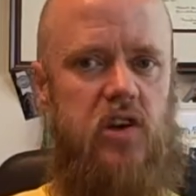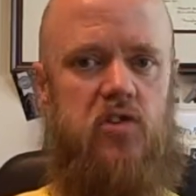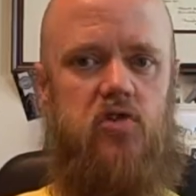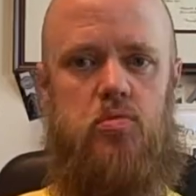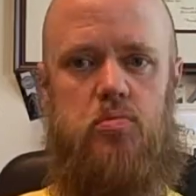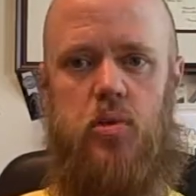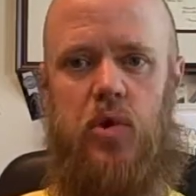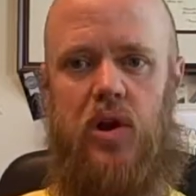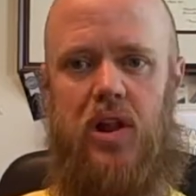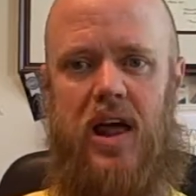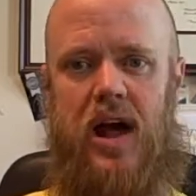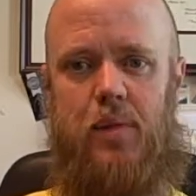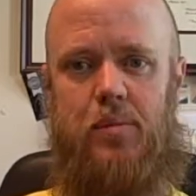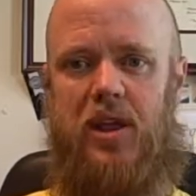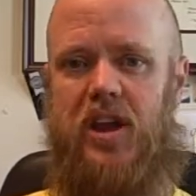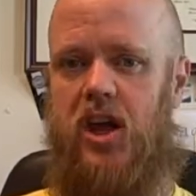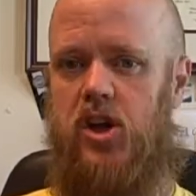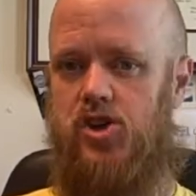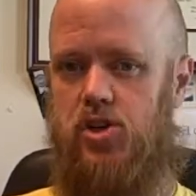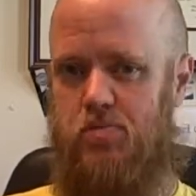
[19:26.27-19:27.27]
it's a moral
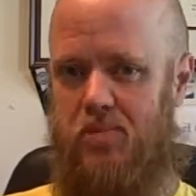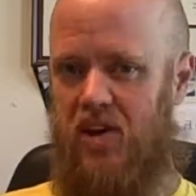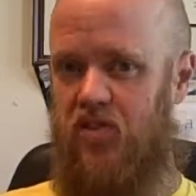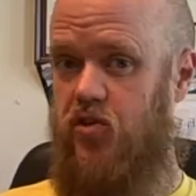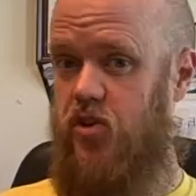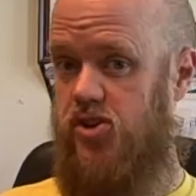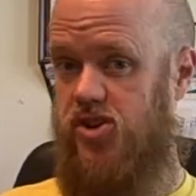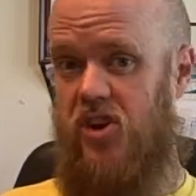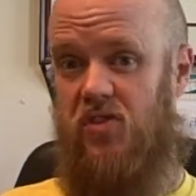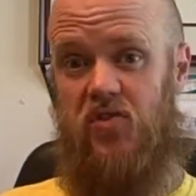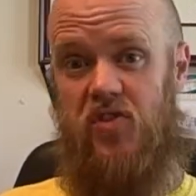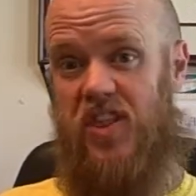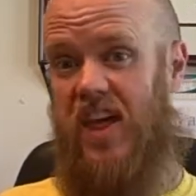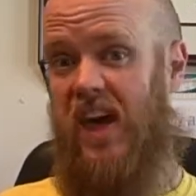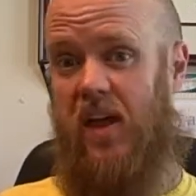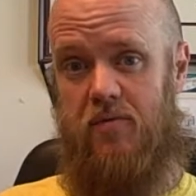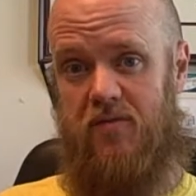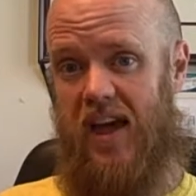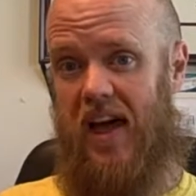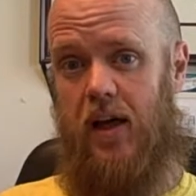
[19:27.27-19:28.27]
obligation best achieves
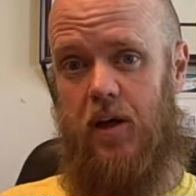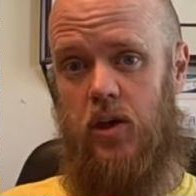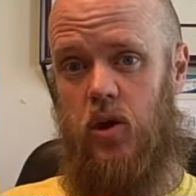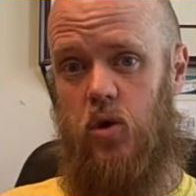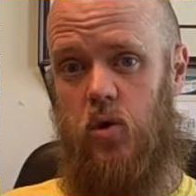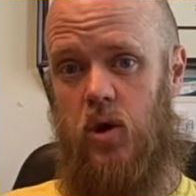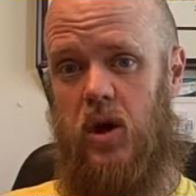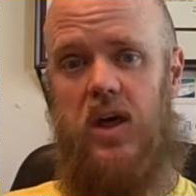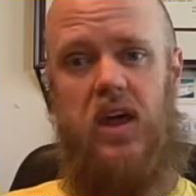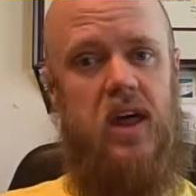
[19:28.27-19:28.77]
that value.